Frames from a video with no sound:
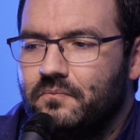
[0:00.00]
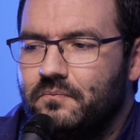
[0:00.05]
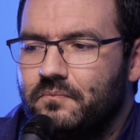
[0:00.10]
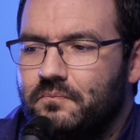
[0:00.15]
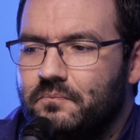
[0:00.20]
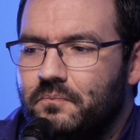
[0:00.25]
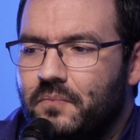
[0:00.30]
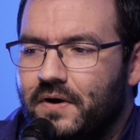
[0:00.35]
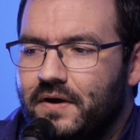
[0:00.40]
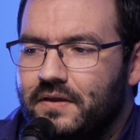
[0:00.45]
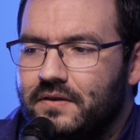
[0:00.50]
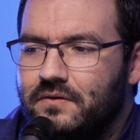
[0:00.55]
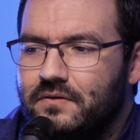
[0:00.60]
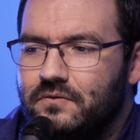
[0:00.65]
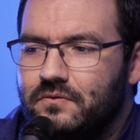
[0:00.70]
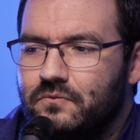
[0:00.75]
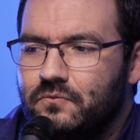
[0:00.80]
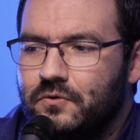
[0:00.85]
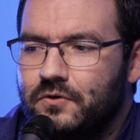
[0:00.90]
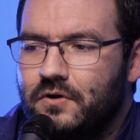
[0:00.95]
But
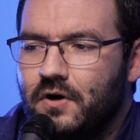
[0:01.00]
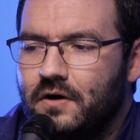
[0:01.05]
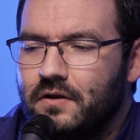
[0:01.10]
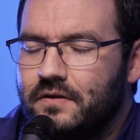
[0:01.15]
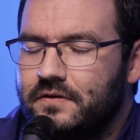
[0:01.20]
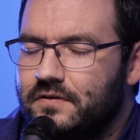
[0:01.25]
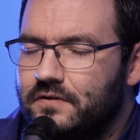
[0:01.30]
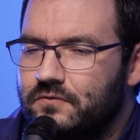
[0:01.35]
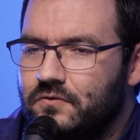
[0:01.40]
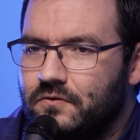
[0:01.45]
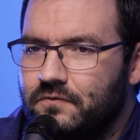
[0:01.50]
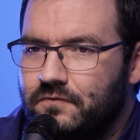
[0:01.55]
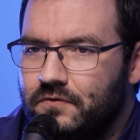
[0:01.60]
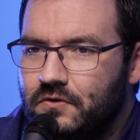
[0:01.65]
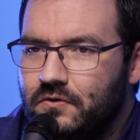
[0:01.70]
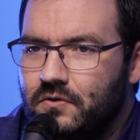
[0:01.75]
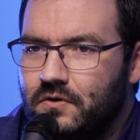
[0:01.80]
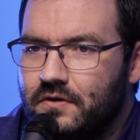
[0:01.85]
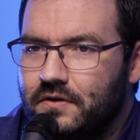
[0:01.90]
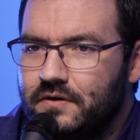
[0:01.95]
regardless of your
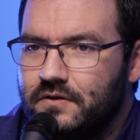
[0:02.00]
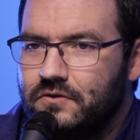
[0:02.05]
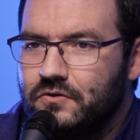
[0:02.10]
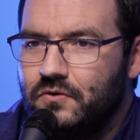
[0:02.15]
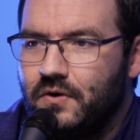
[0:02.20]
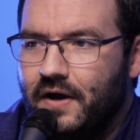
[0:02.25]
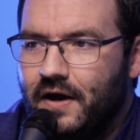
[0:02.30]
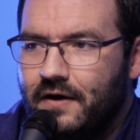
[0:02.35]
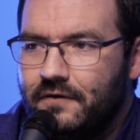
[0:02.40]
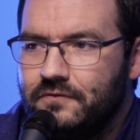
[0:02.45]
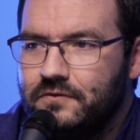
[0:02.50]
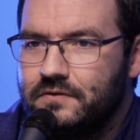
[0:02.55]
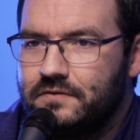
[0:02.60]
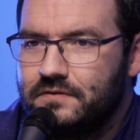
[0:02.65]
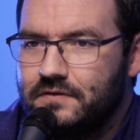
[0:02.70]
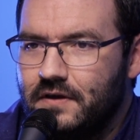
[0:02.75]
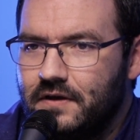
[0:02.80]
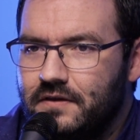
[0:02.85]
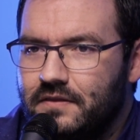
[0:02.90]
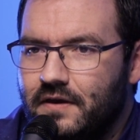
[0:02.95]
view on it, you have to
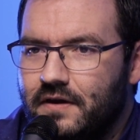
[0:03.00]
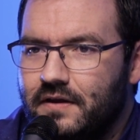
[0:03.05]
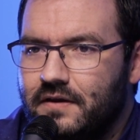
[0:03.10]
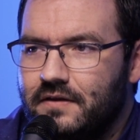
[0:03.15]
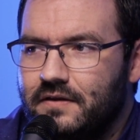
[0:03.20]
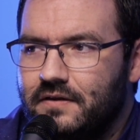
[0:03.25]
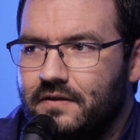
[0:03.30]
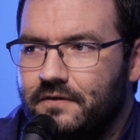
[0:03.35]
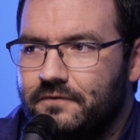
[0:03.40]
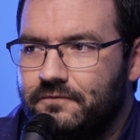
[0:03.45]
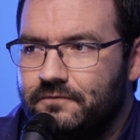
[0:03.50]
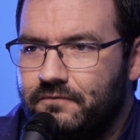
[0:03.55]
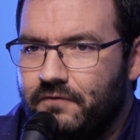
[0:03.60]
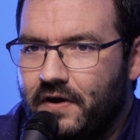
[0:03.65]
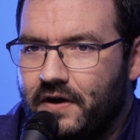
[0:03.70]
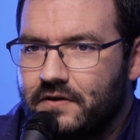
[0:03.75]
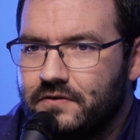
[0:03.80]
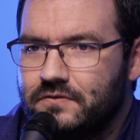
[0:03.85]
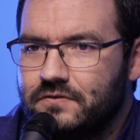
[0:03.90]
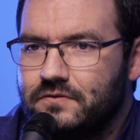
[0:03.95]
say that it
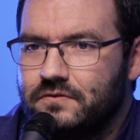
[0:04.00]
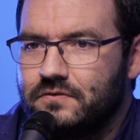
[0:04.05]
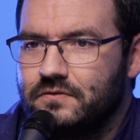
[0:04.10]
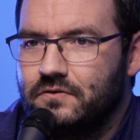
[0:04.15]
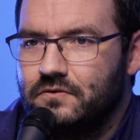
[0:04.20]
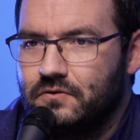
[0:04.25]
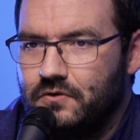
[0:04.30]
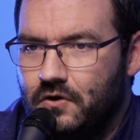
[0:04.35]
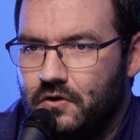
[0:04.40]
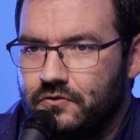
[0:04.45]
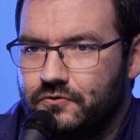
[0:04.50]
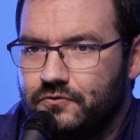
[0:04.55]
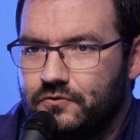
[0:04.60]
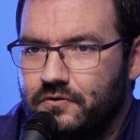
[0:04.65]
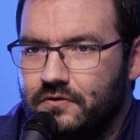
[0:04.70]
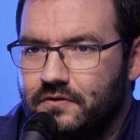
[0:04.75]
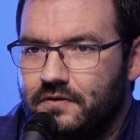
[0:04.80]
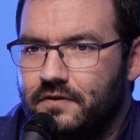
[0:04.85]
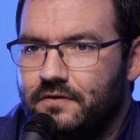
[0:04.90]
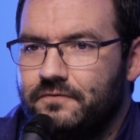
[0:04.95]
affects
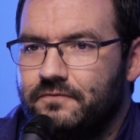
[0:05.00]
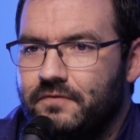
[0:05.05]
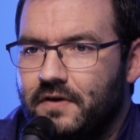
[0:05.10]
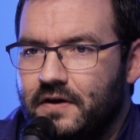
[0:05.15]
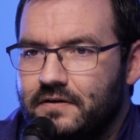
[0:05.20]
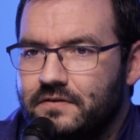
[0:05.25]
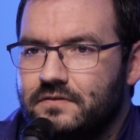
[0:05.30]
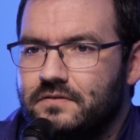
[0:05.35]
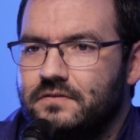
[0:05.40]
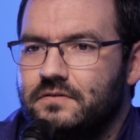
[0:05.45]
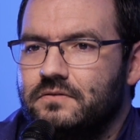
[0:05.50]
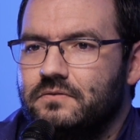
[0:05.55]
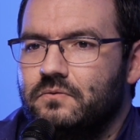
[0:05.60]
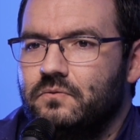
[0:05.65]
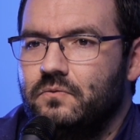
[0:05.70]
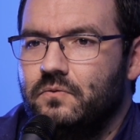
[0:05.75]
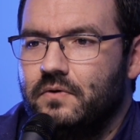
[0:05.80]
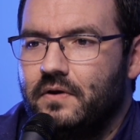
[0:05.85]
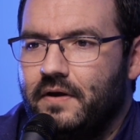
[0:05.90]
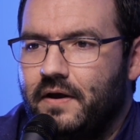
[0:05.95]
culture. It affects
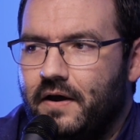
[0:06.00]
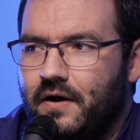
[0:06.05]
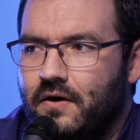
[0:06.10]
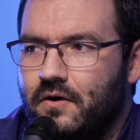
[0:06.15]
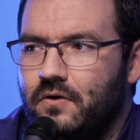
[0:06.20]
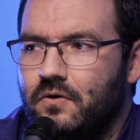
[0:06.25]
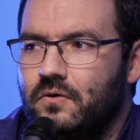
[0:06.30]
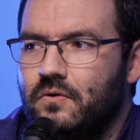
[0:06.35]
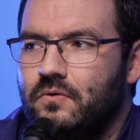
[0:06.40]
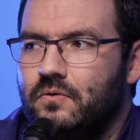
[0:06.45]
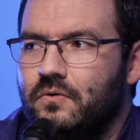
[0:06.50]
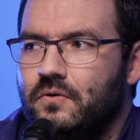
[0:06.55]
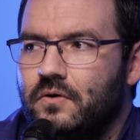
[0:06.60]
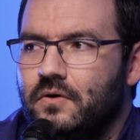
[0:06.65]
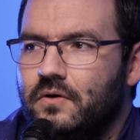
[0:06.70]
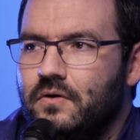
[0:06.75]
how